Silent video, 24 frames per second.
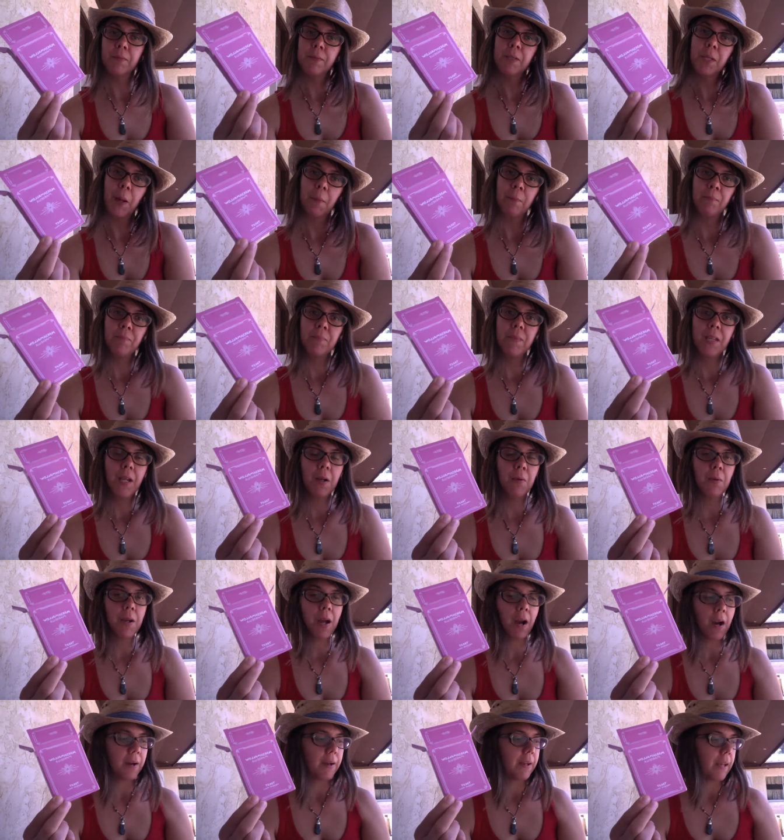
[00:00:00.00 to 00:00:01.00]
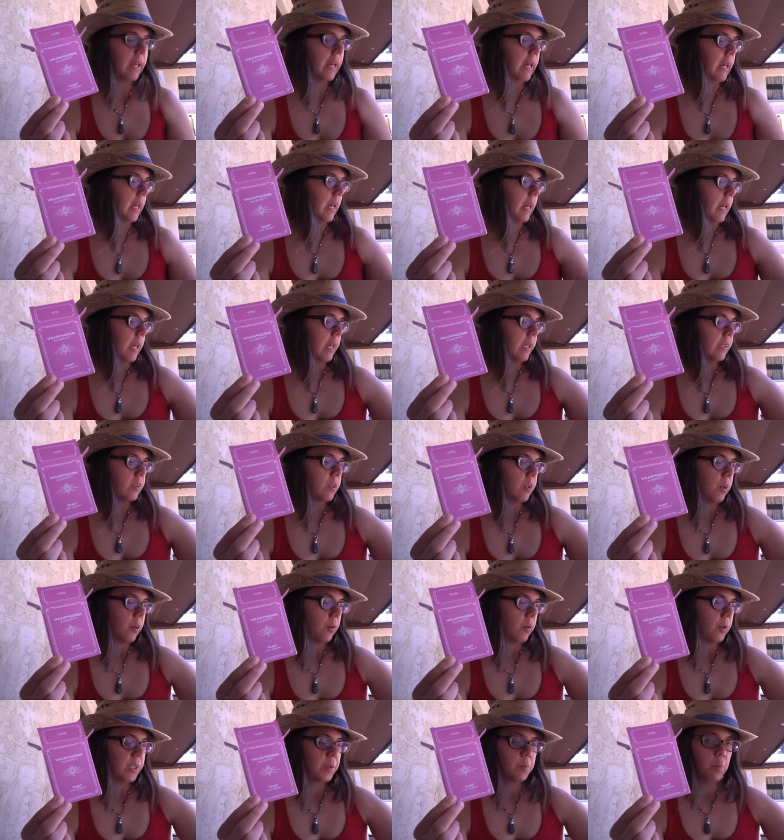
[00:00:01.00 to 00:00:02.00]
So here we are.
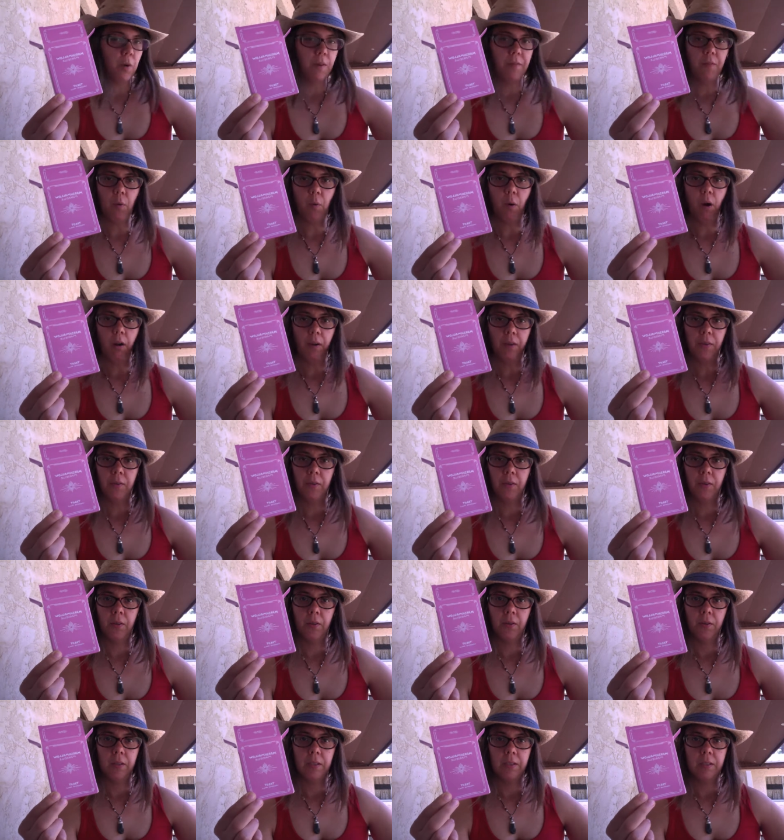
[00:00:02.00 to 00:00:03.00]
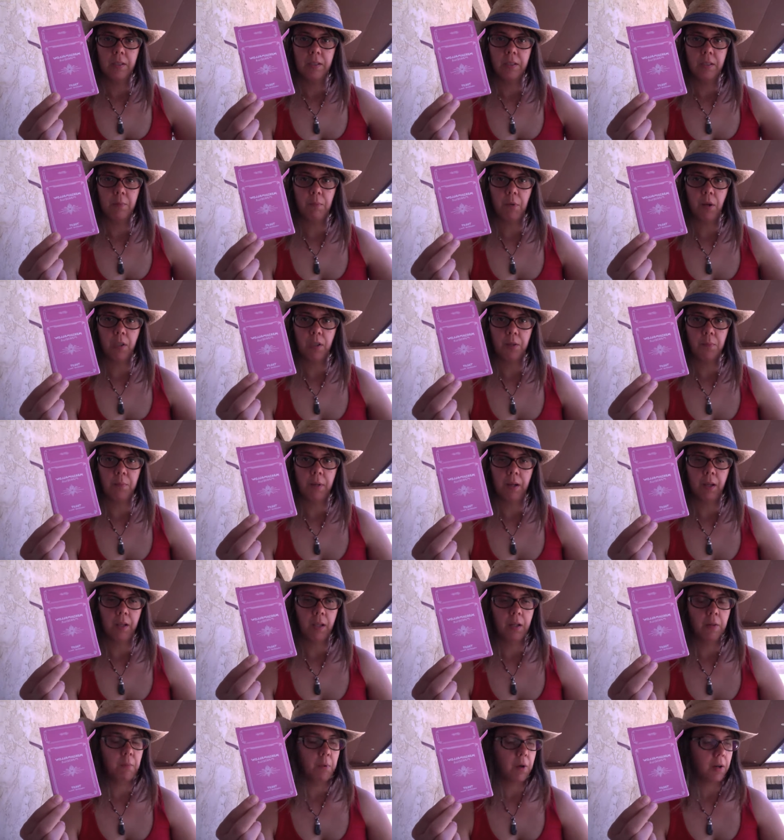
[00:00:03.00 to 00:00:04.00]
So it's more of a walkthrough. This is the
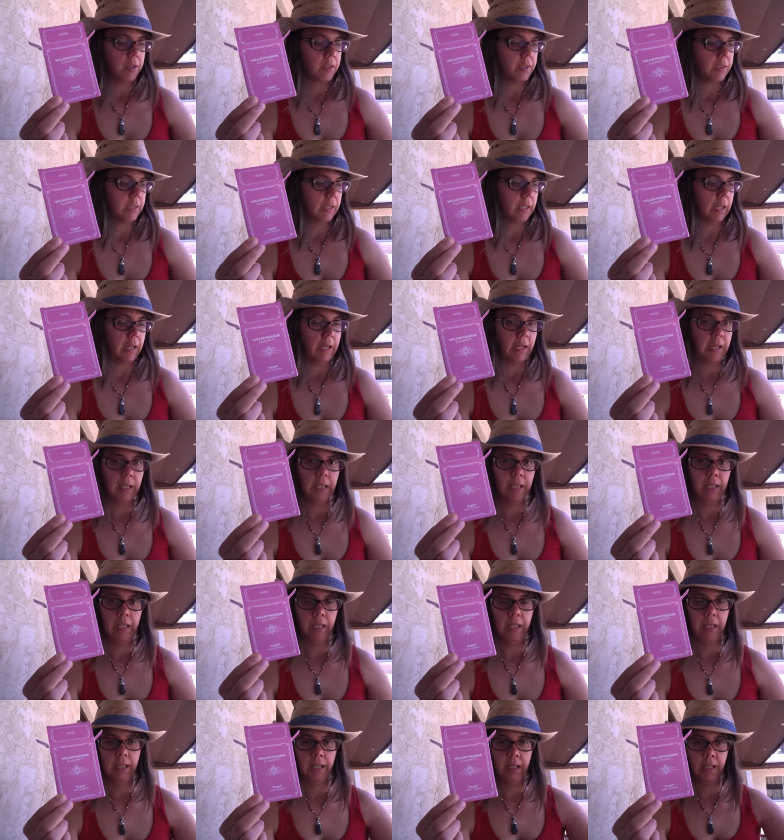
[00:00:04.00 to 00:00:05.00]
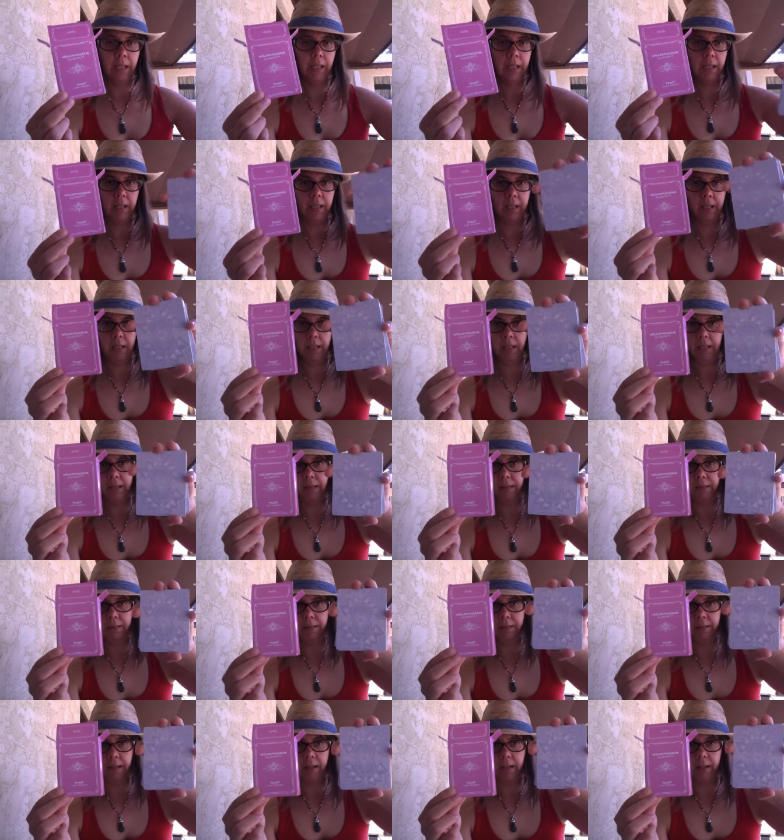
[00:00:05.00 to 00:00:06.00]
Marshmallow Marseille. It
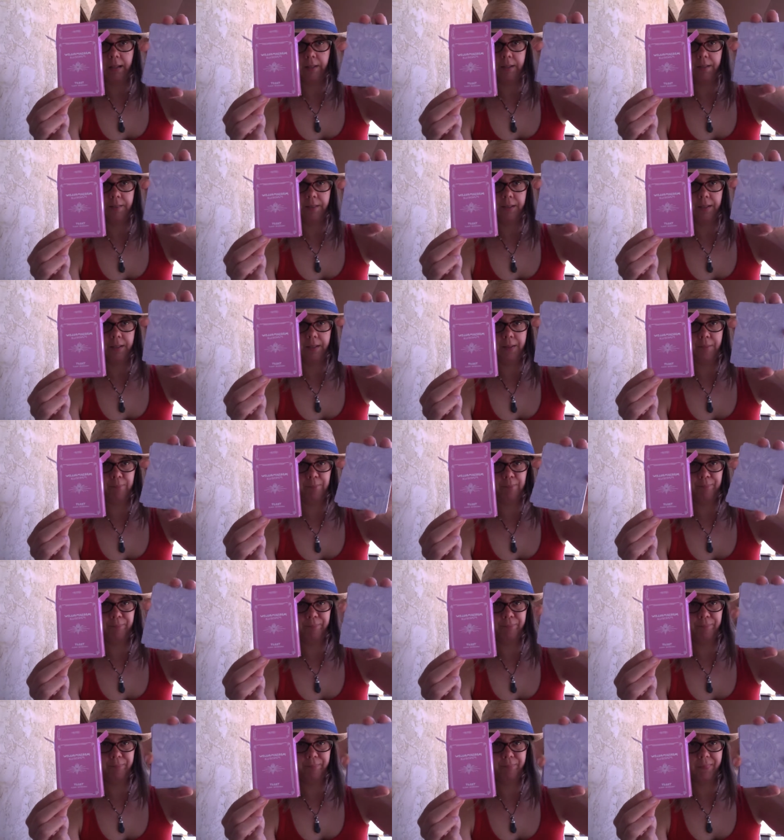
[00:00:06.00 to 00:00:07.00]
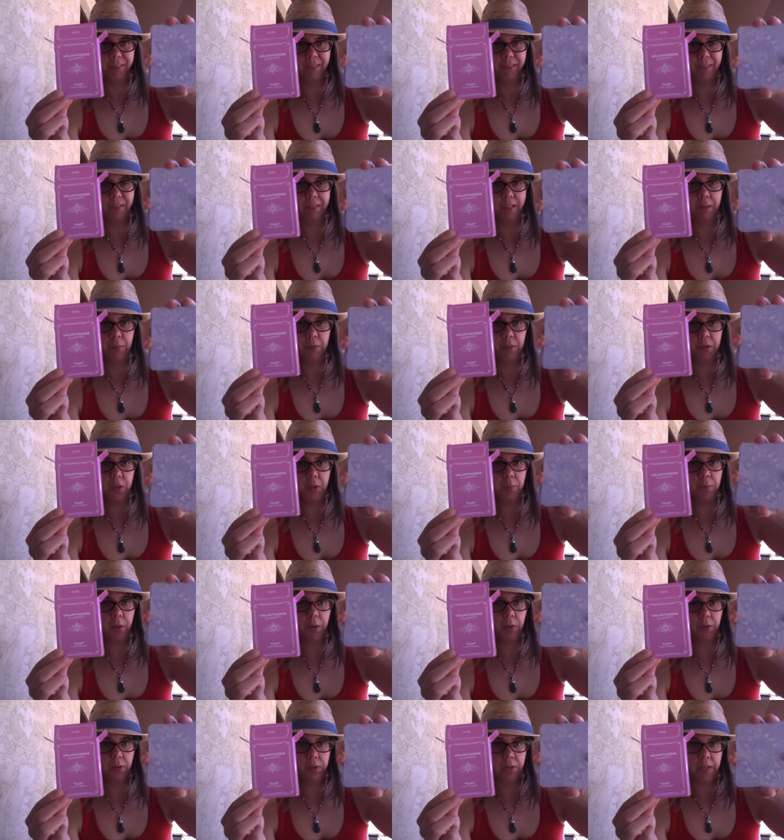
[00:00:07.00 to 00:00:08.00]
is kind of similar to
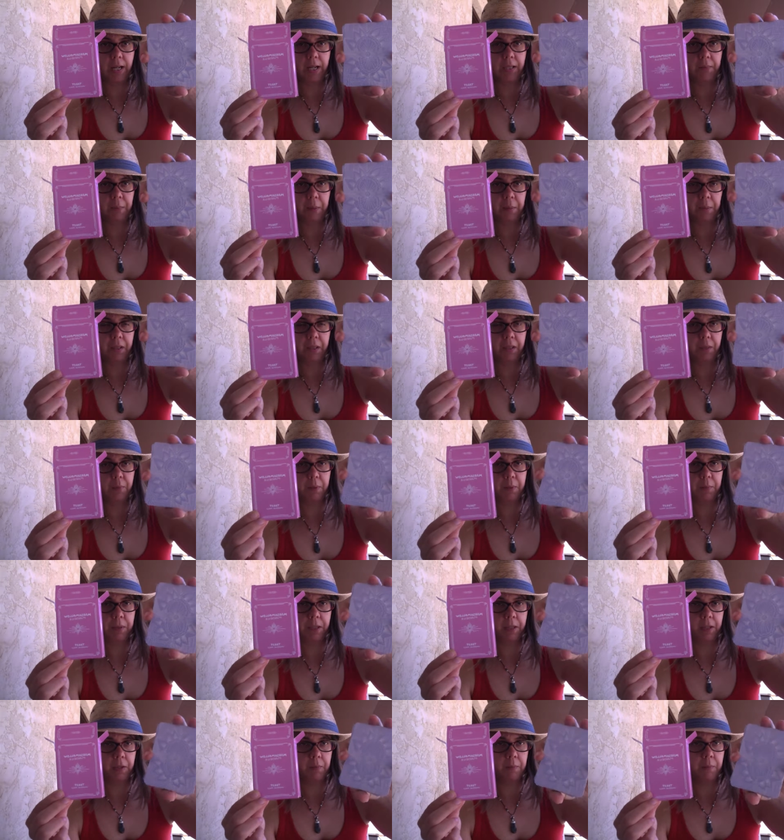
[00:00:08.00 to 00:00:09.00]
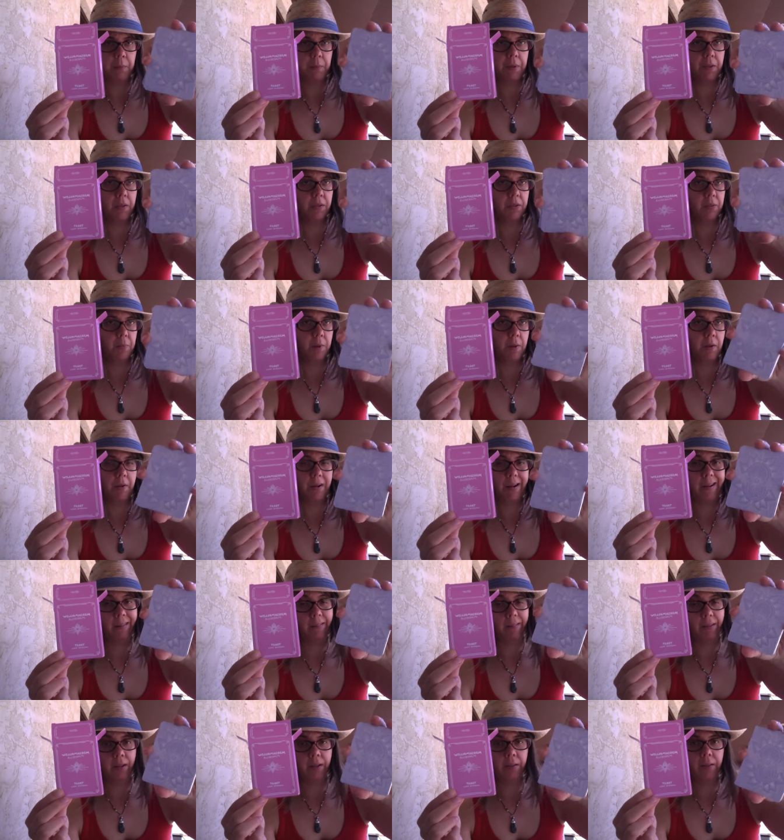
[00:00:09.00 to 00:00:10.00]
poker size, maybe a little bit bigger, maybe a little smaller, I
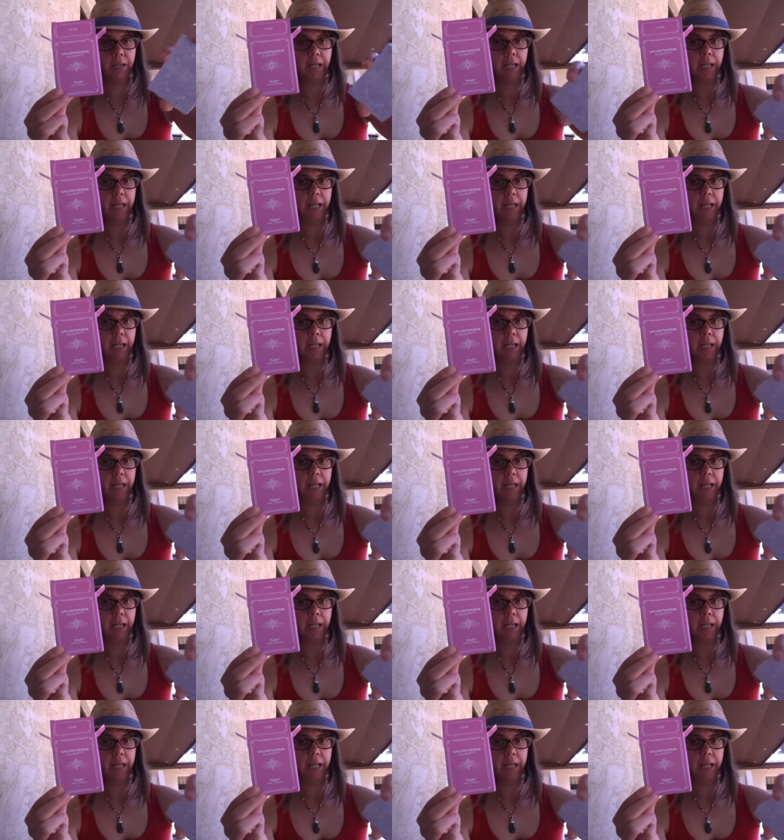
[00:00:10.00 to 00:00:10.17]
don't know.